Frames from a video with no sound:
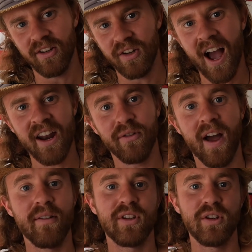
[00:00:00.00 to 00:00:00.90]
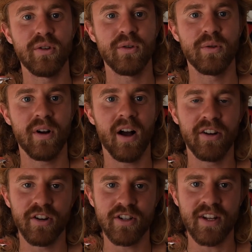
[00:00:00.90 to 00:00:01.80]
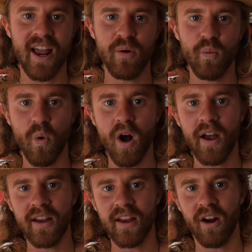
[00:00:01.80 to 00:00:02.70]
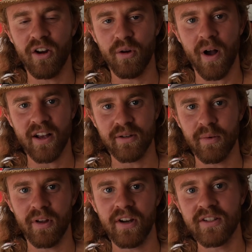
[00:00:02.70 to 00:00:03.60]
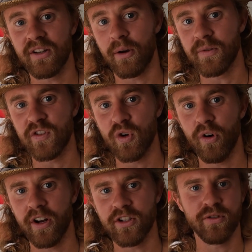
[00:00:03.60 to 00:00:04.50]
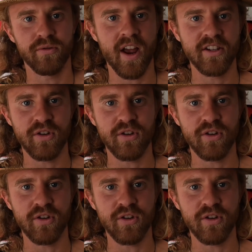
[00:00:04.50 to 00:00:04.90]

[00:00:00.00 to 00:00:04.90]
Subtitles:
You kind of have to understand what are your possibilities in terms of storage, right?